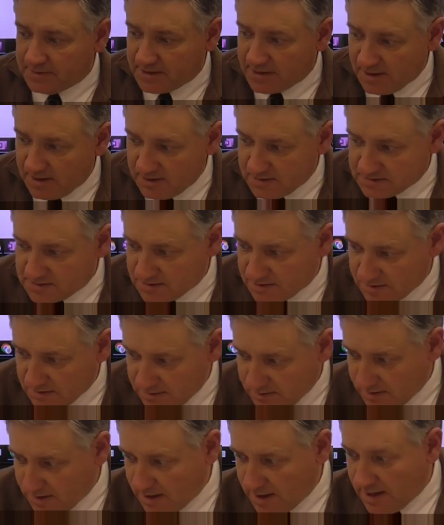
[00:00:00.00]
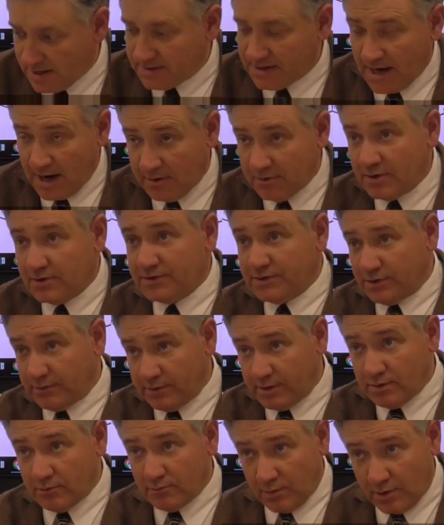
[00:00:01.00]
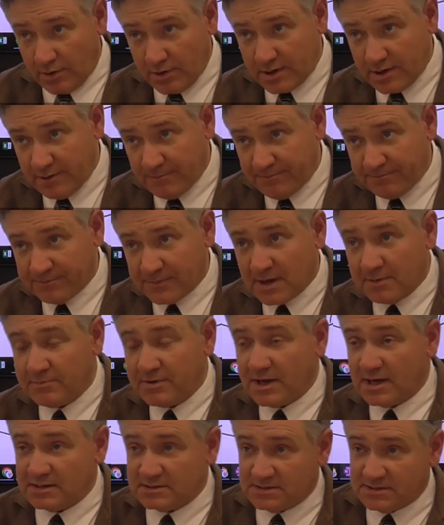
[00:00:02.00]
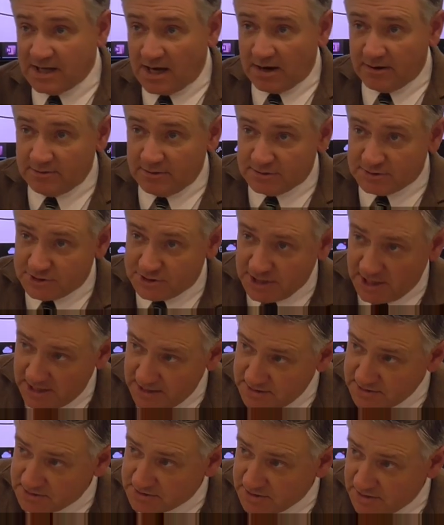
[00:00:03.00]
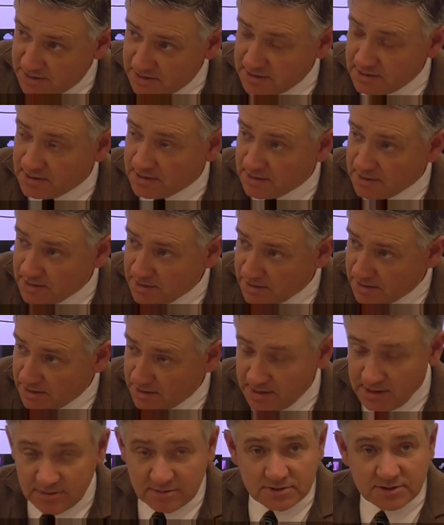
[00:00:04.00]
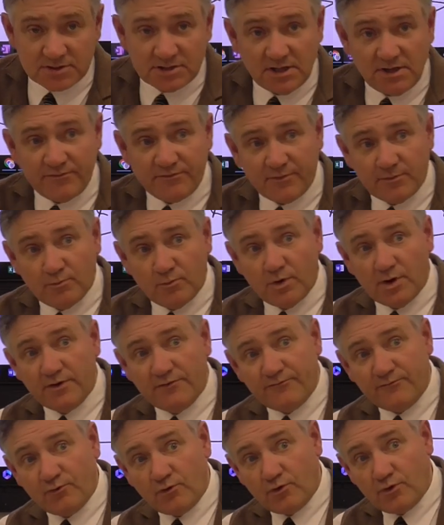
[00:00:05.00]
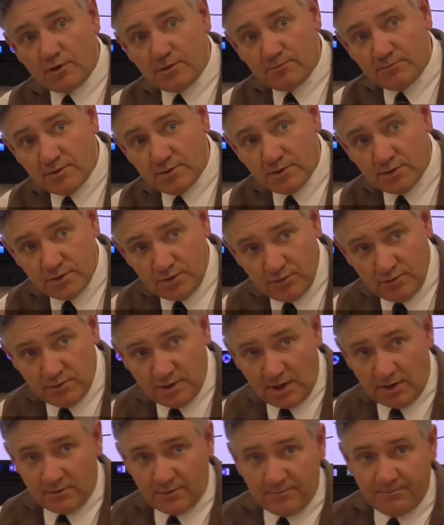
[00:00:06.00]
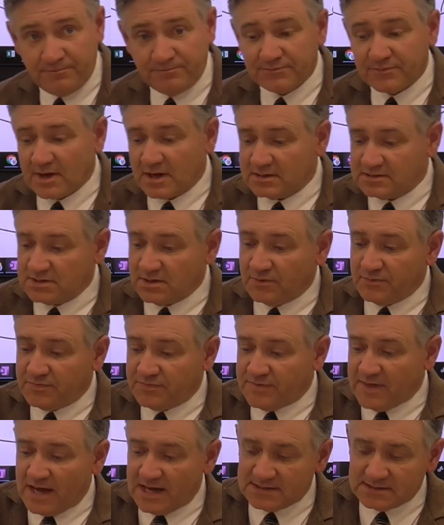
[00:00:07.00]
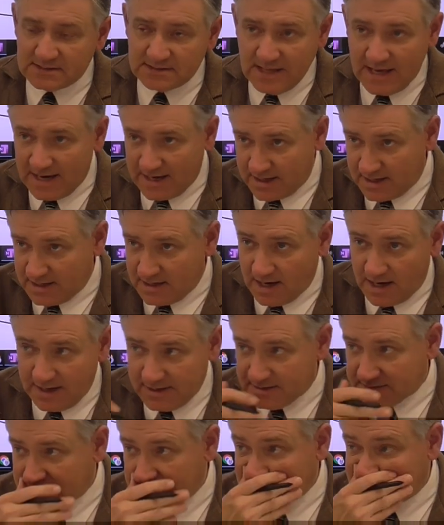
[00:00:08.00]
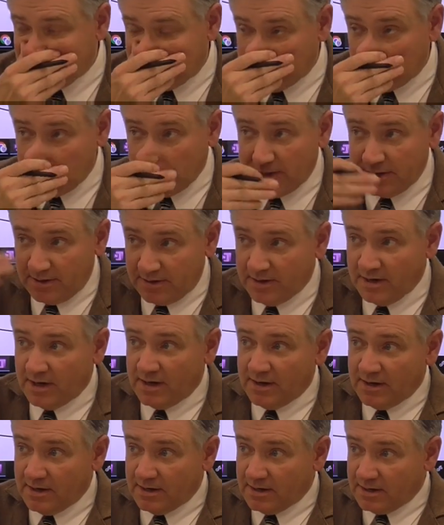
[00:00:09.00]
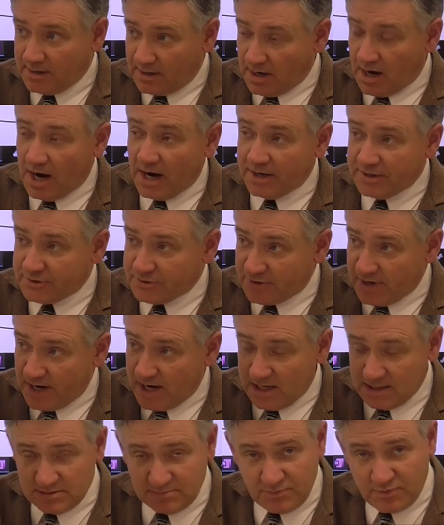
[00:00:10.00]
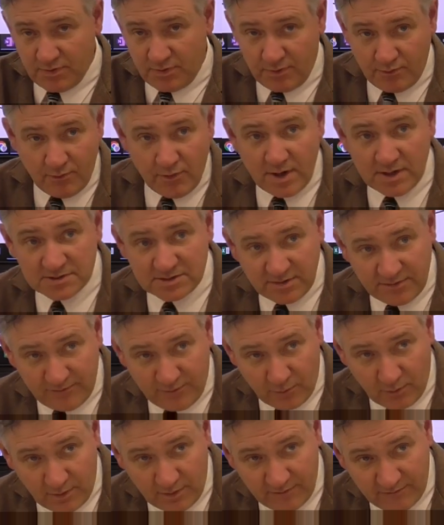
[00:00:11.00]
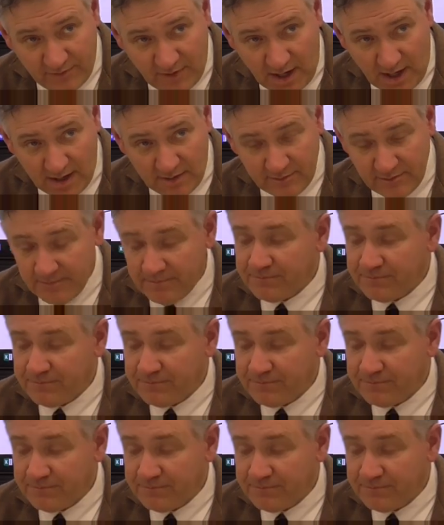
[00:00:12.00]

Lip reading: because, and now you're doing the work, because now you're changing energy from one form to another. So that's that kind of summary contrast between question 4 and 5.